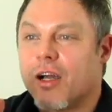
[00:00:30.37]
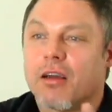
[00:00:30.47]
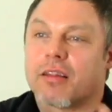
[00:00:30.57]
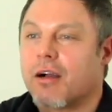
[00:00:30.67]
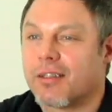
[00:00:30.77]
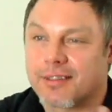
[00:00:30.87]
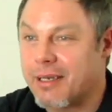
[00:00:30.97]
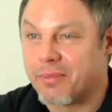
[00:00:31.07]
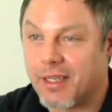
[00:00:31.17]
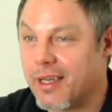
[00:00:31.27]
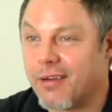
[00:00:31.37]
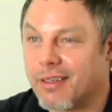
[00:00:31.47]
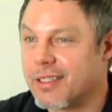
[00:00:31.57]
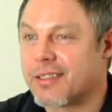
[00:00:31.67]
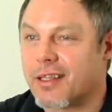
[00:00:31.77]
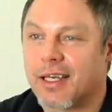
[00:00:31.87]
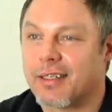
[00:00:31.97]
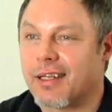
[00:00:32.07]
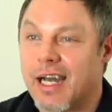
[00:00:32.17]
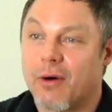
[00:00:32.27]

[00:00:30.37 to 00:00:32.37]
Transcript: Earth concept here is that